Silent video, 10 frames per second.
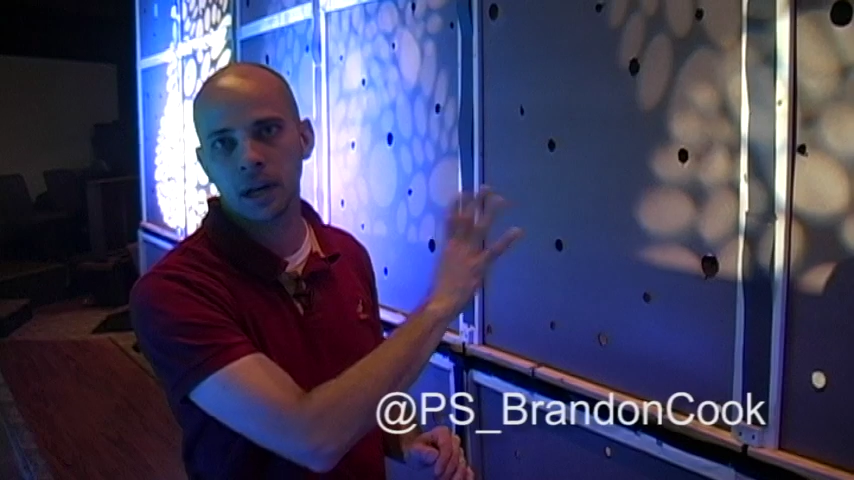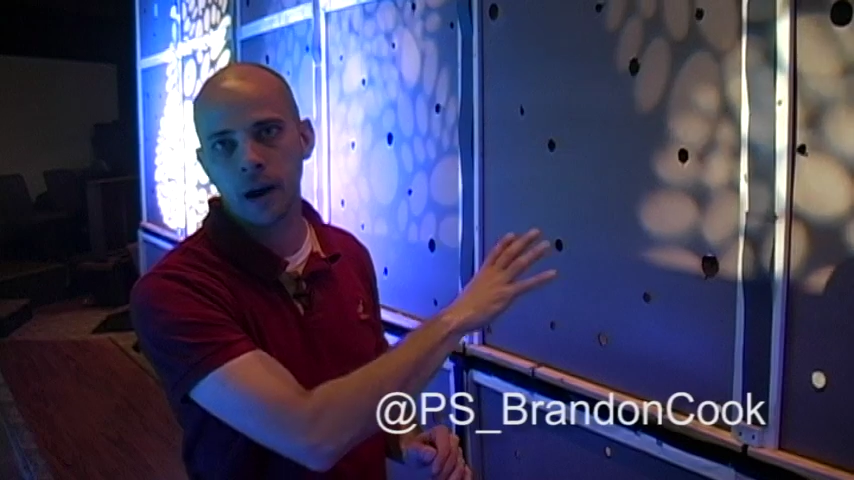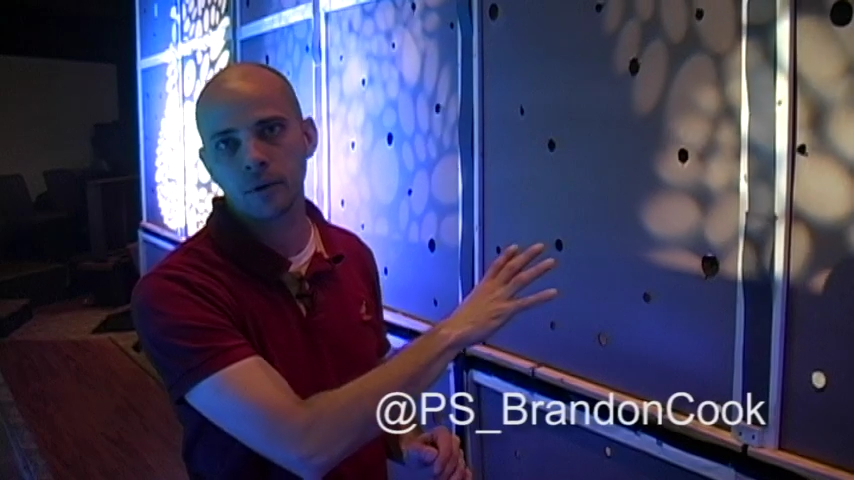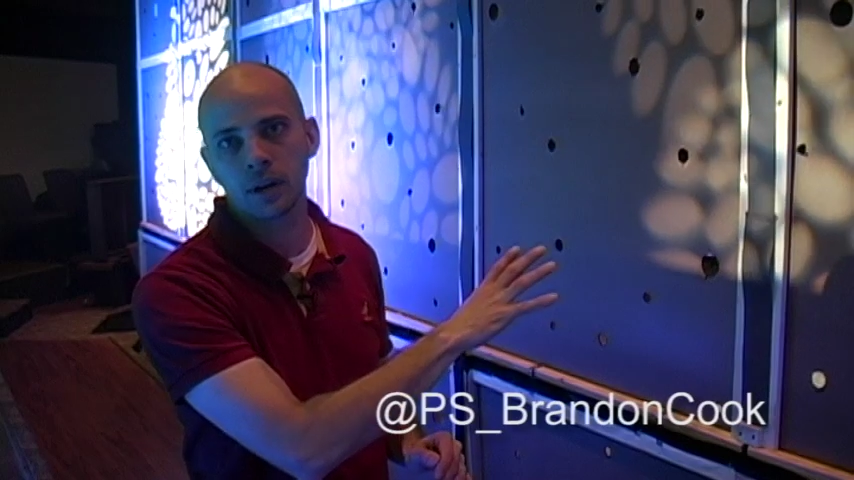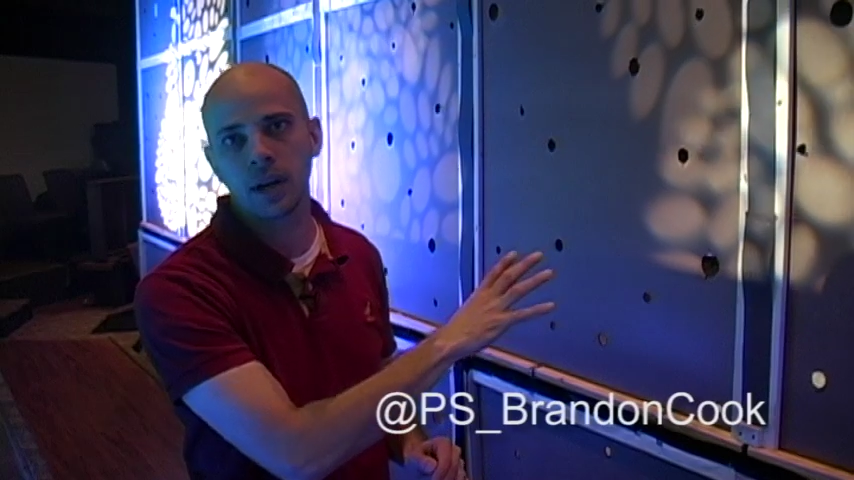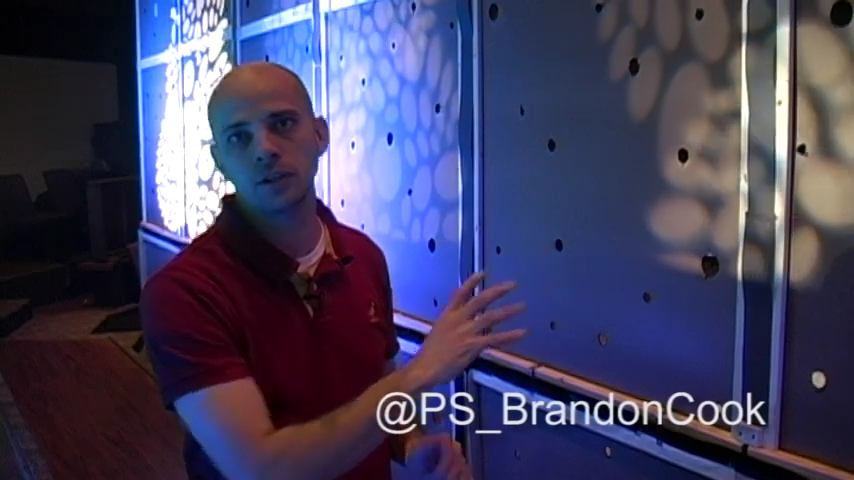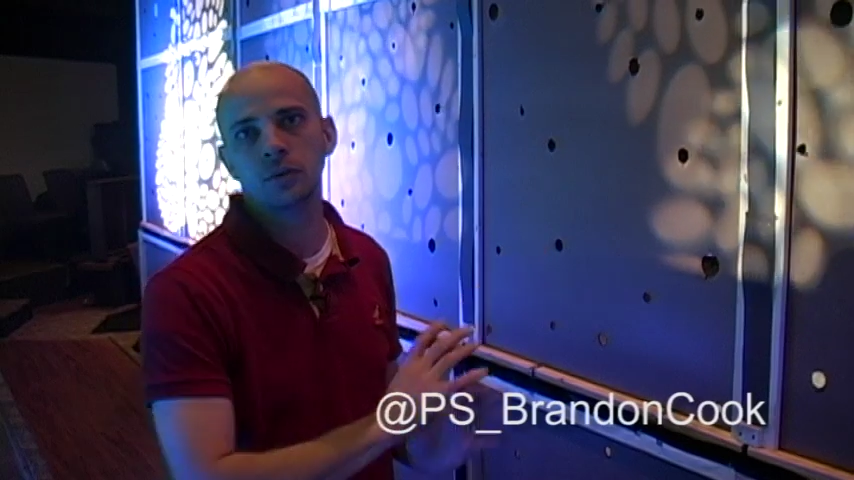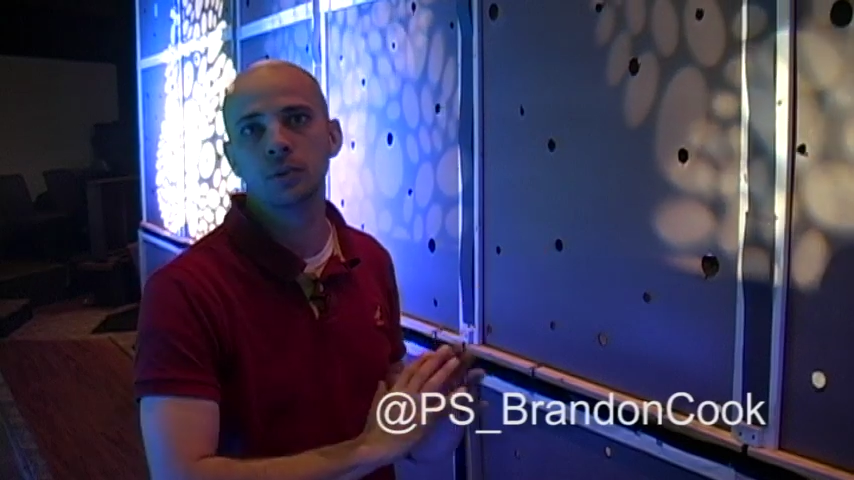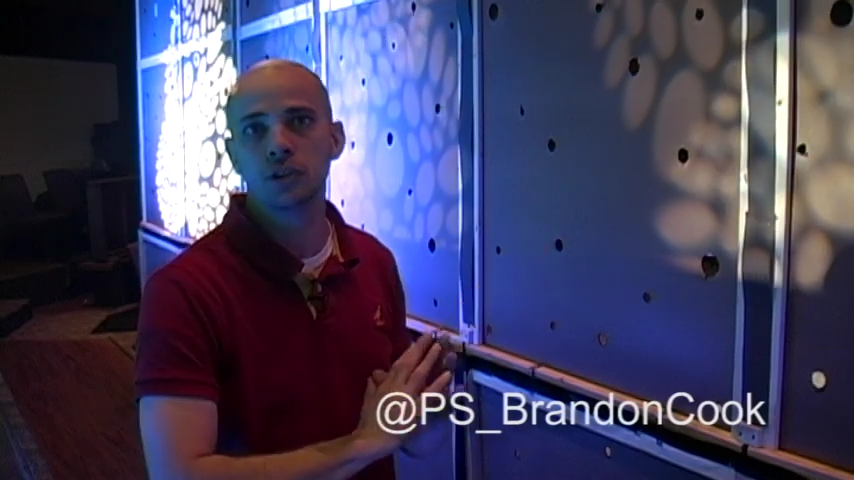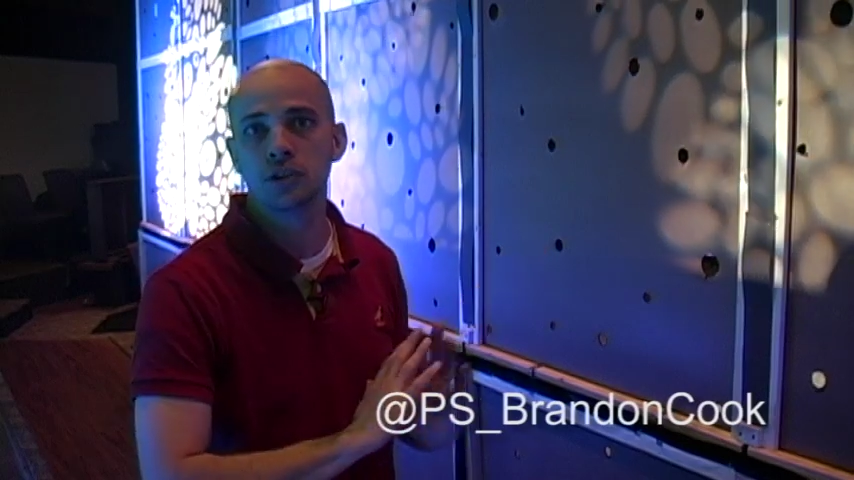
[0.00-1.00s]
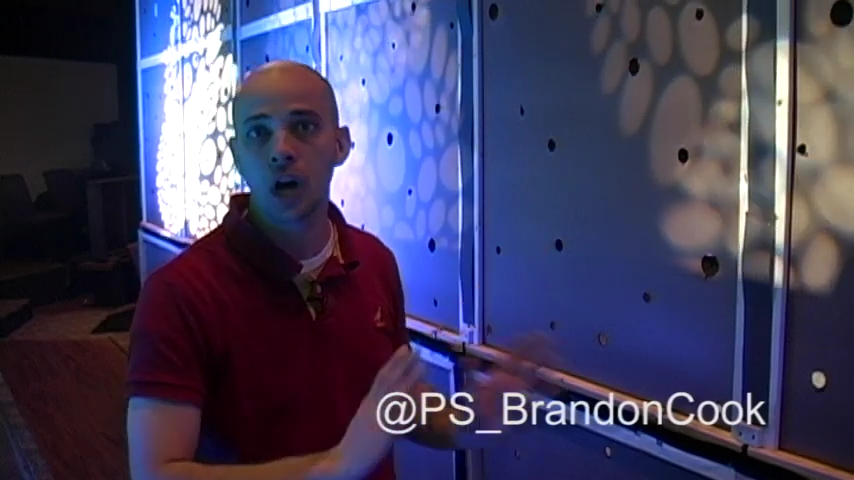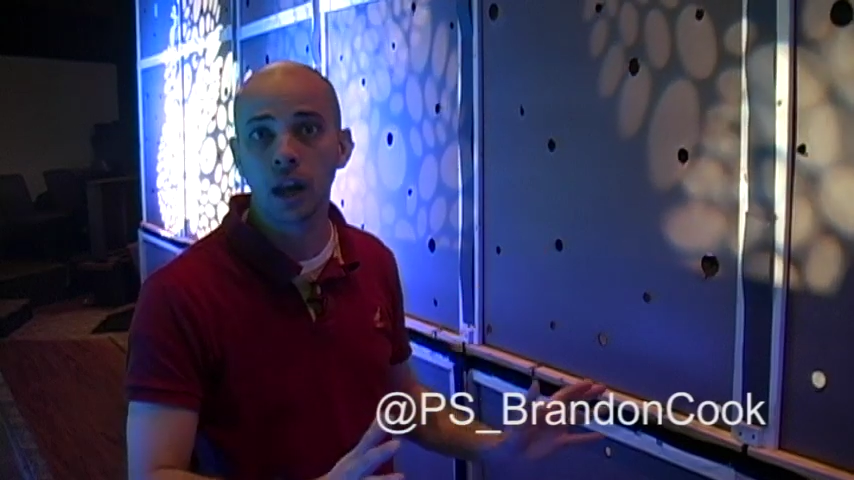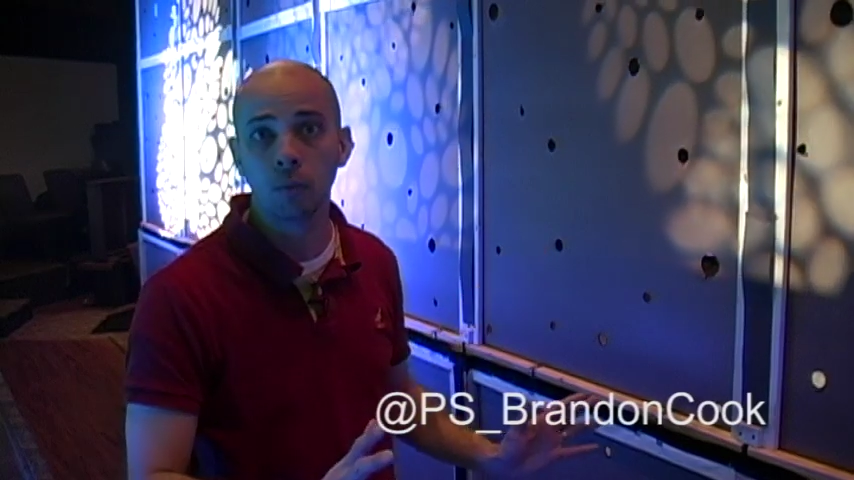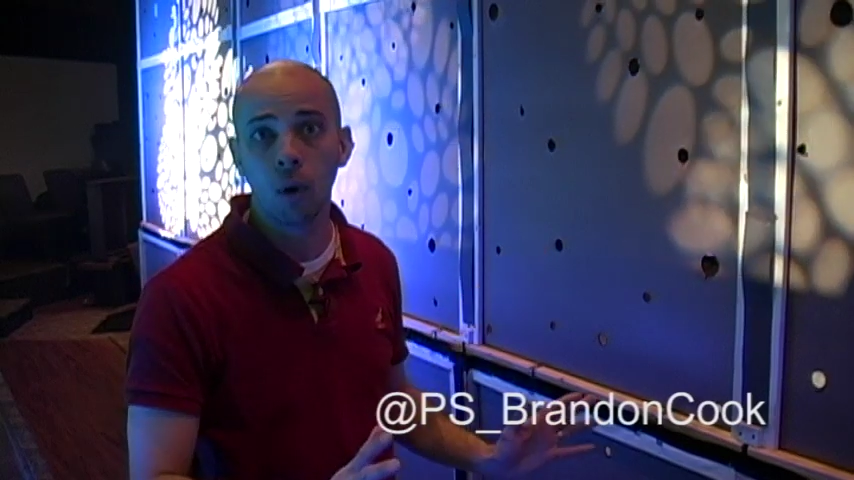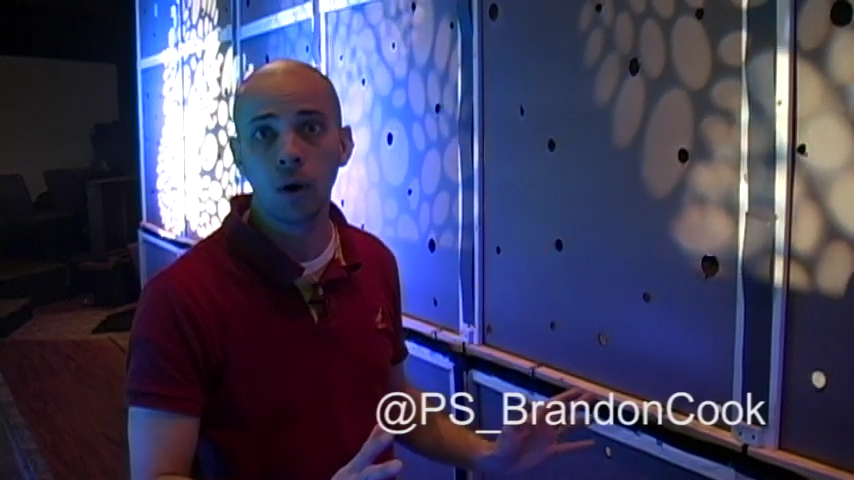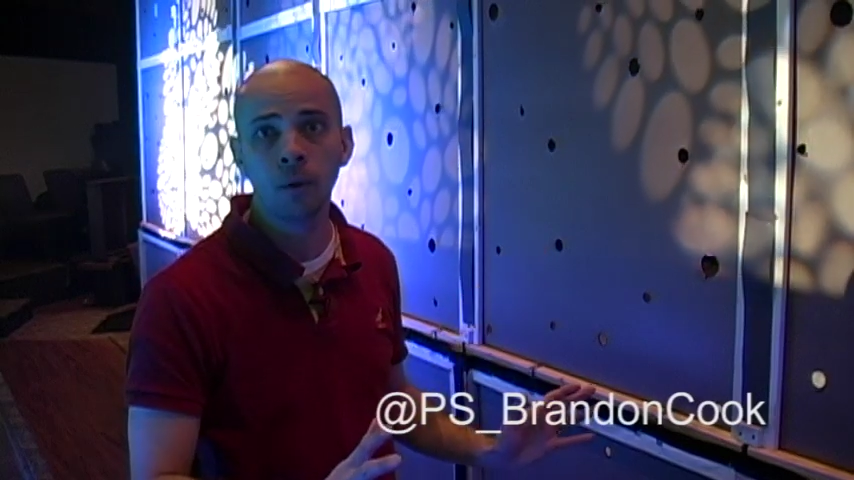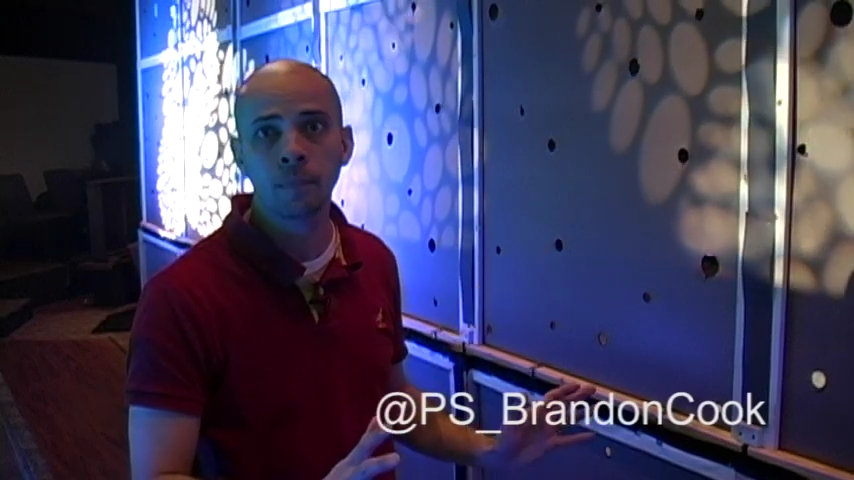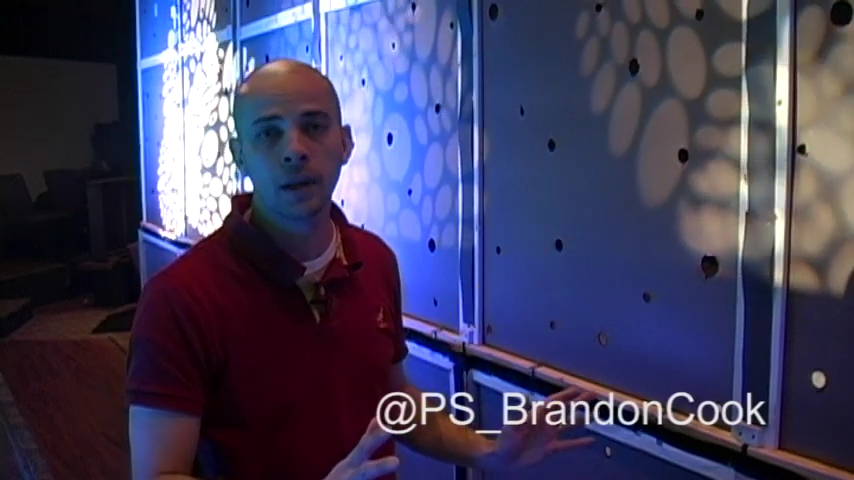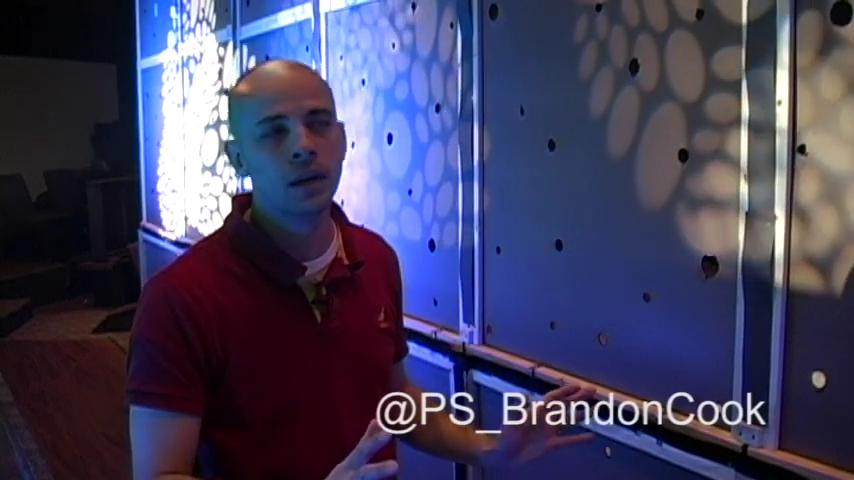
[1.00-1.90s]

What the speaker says: congregation was a solid wall